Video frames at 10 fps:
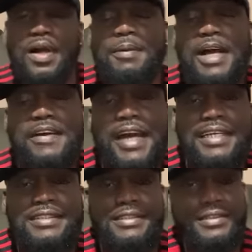I'm all
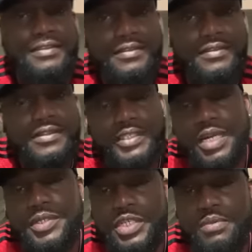right. Just
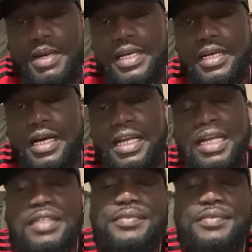a return back your call.